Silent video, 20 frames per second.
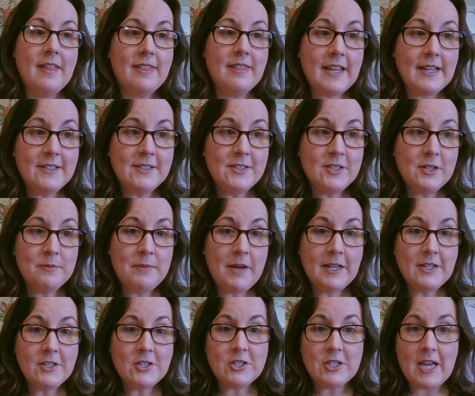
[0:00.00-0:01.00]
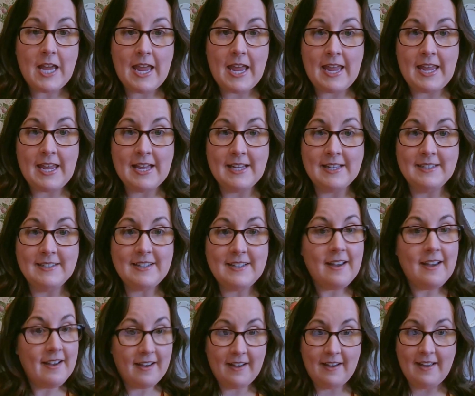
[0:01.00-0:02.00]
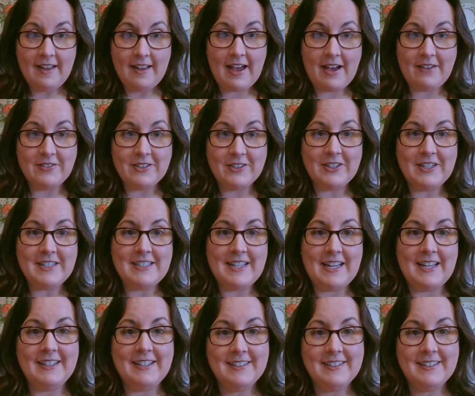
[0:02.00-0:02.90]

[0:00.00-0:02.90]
Thanks so much and have a great day.